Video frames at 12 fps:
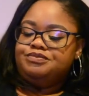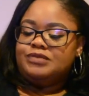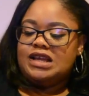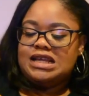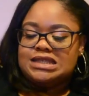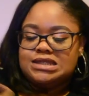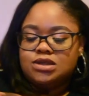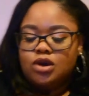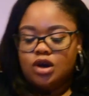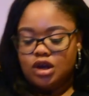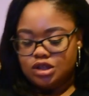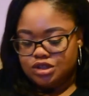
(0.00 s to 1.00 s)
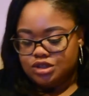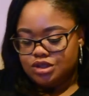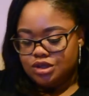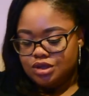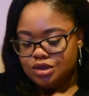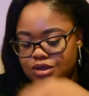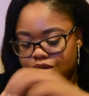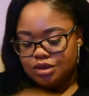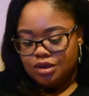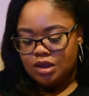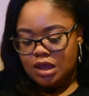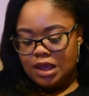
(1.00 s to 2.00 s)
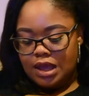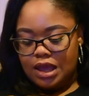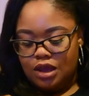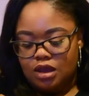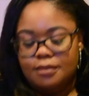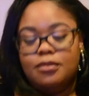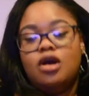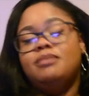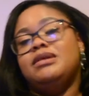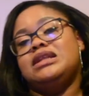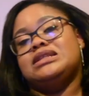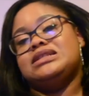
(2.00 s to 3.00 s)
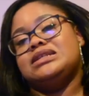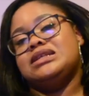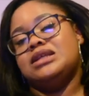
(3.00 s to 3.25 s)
it's got a compartment